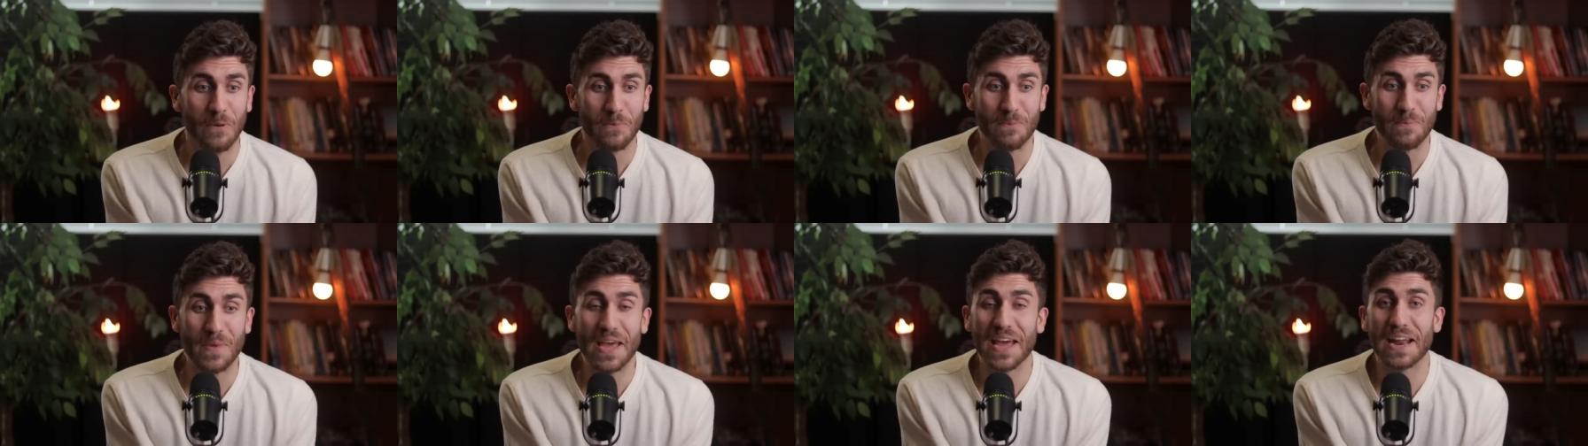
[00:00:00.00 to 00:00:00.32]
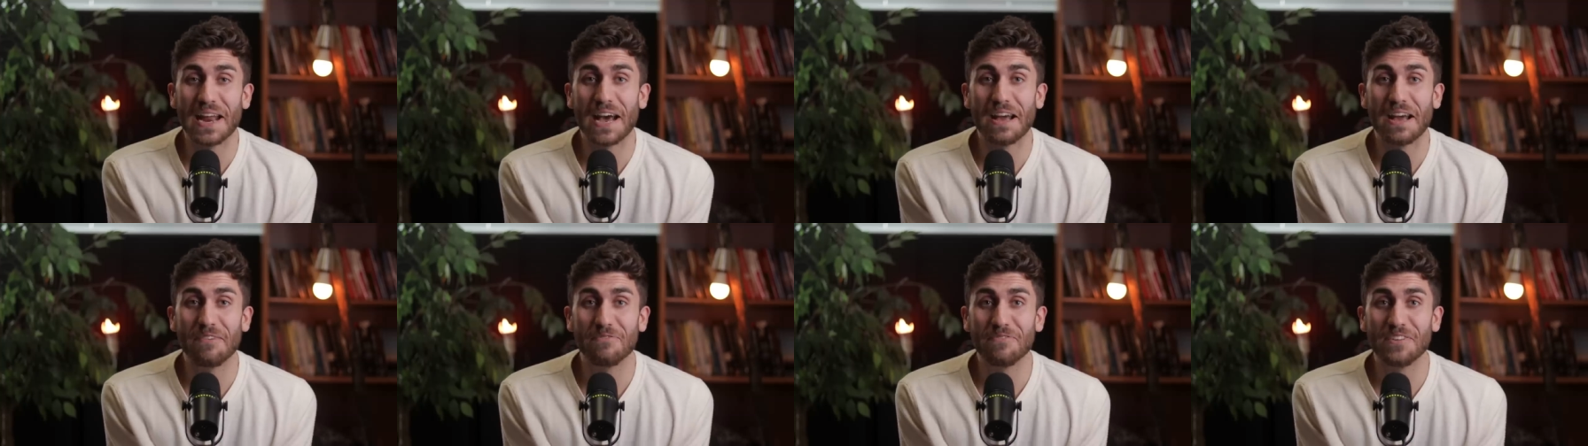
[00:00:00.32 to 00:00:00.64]

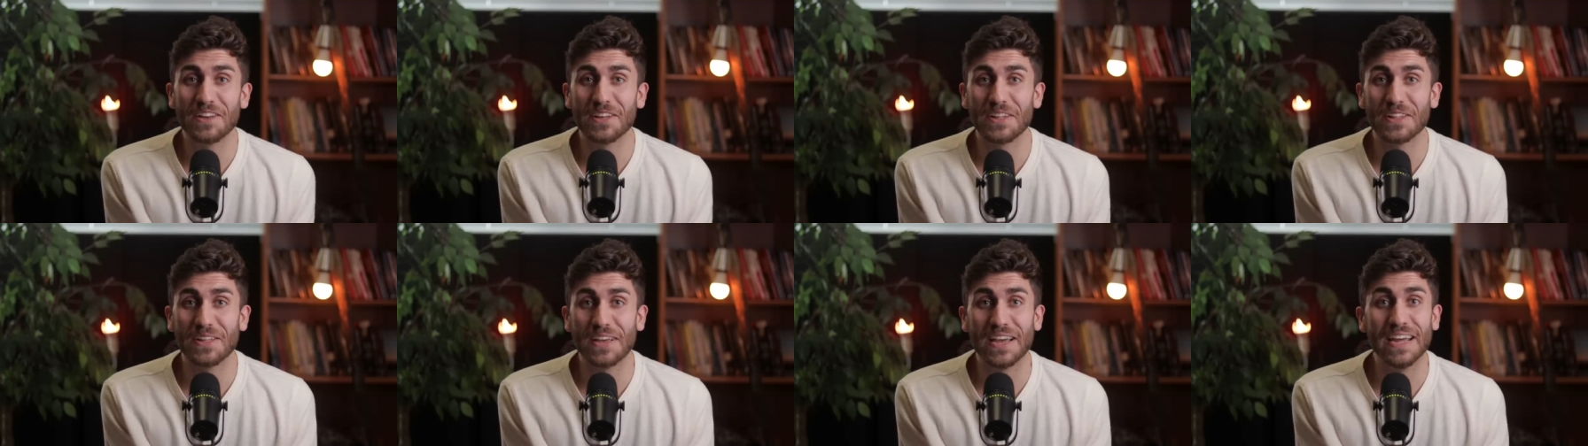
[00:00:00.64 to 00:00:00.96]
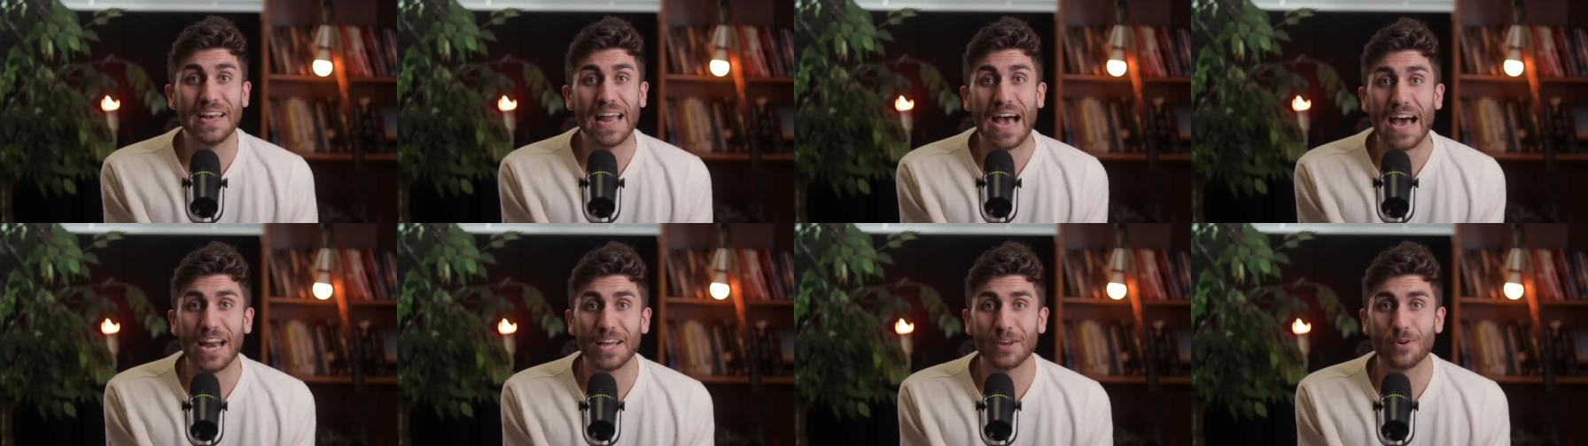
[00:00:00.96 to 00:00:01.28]
man, I feel
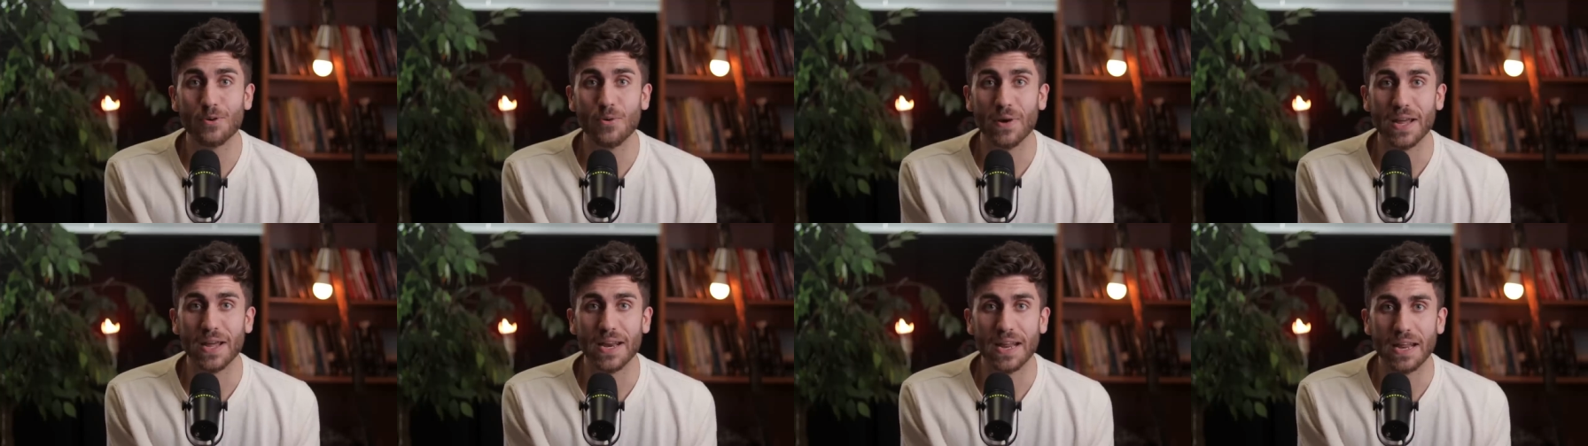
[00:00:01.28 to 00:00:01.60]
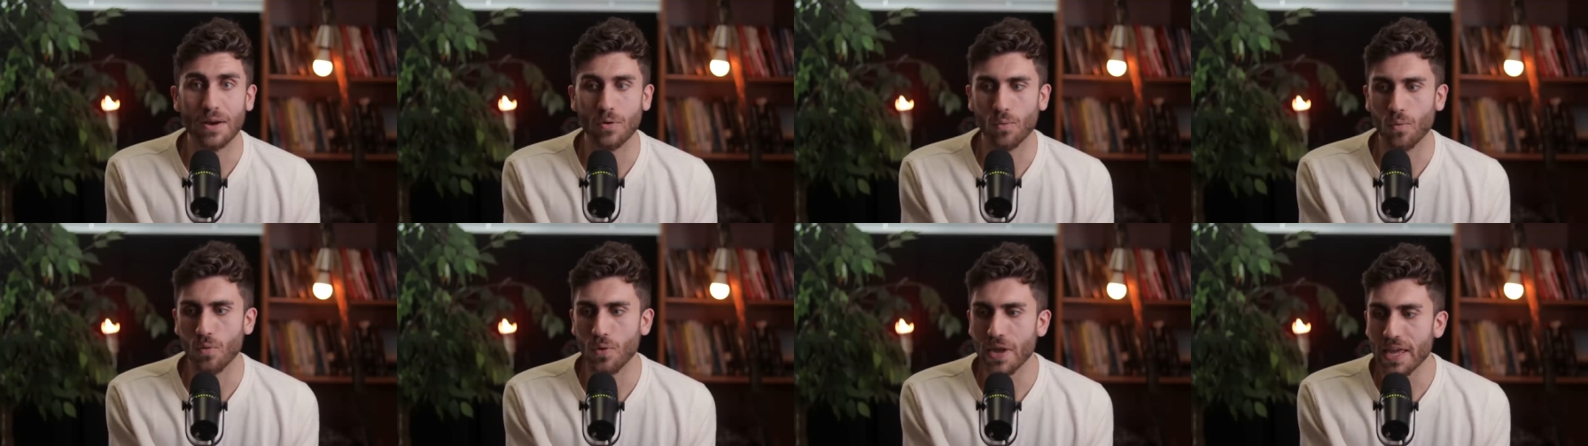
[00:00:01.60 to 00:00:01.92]
inadequate
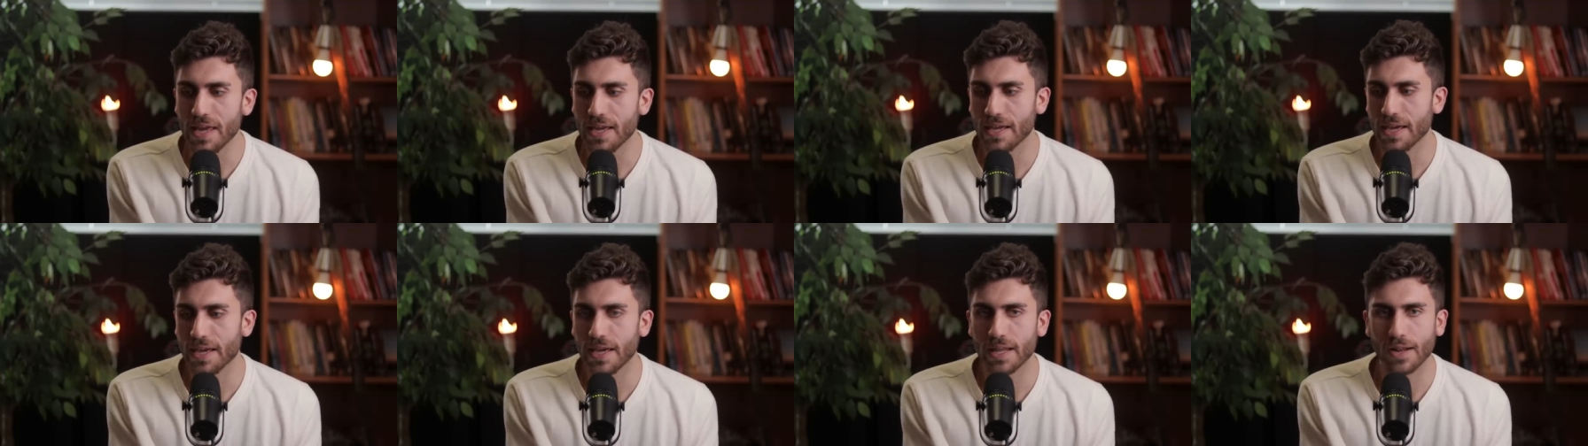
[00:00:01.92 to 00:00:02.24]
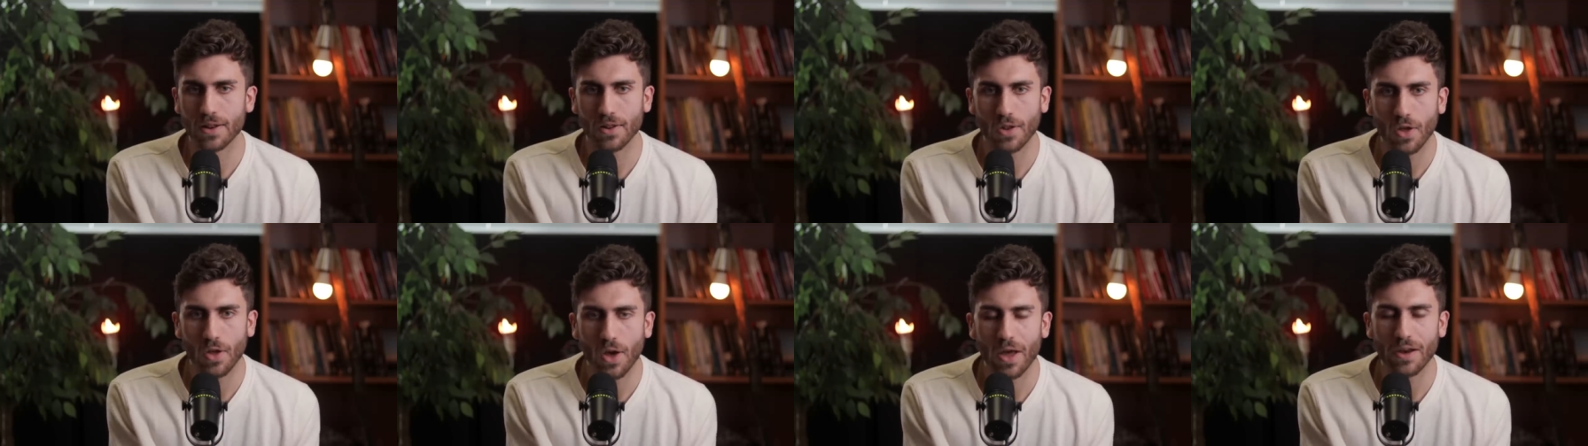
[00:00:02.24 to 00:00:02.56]
and weak in
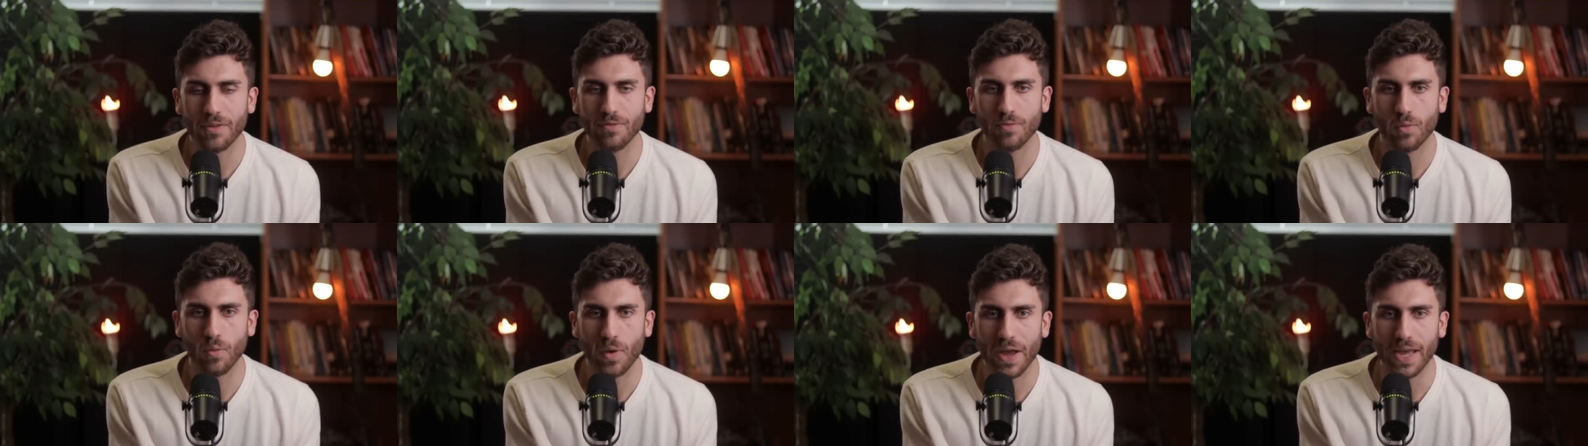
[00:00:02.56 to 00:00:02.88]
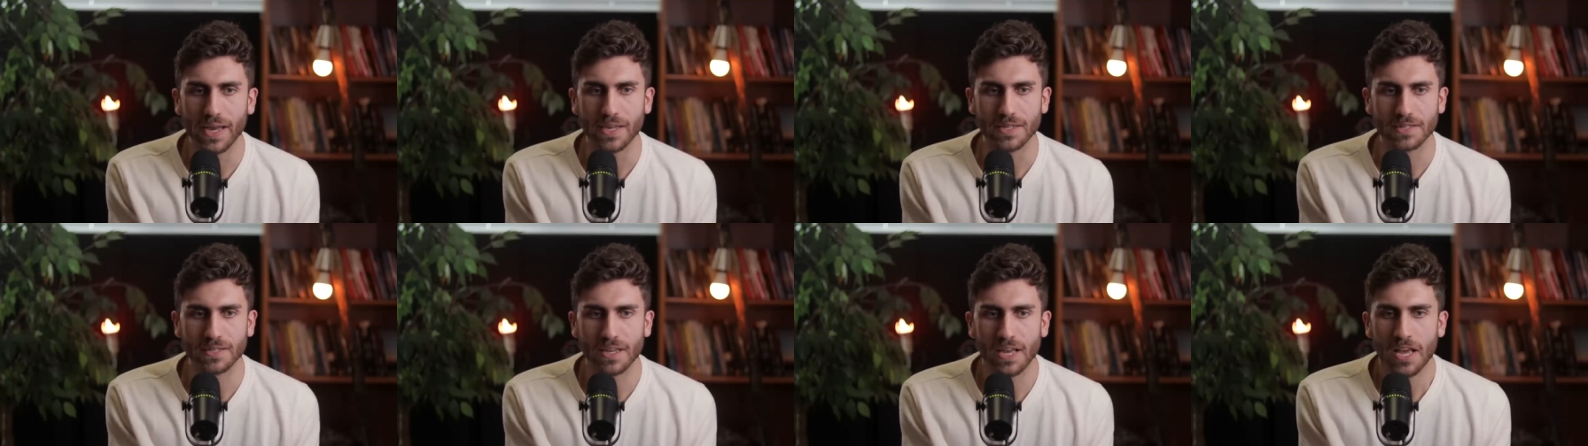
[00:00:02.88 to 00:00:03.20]
a lot of
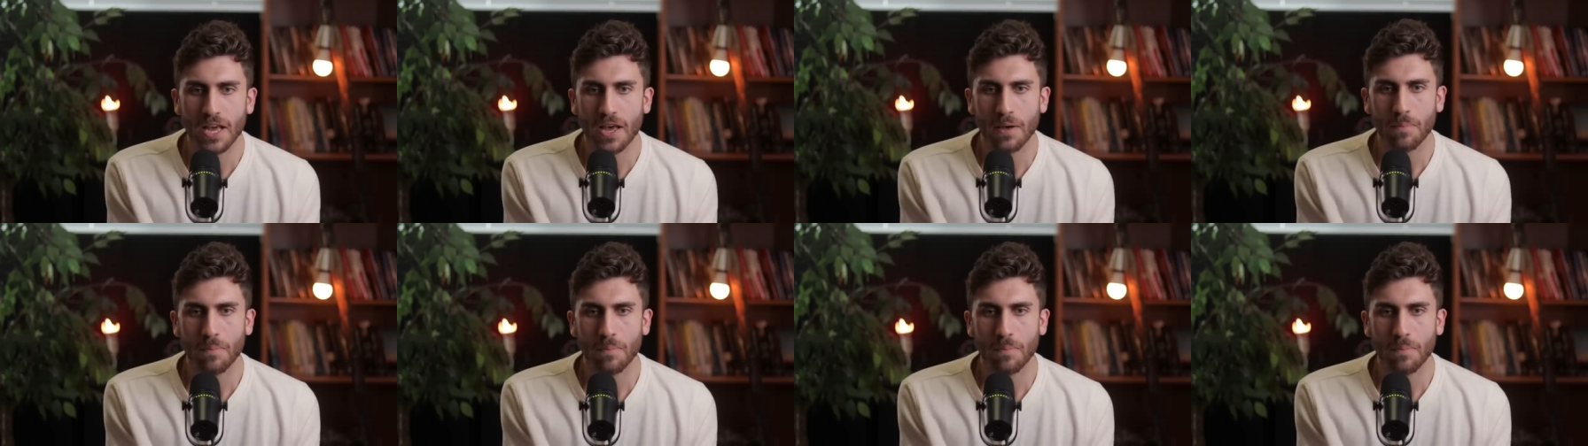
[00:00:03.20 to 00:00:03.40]
ways.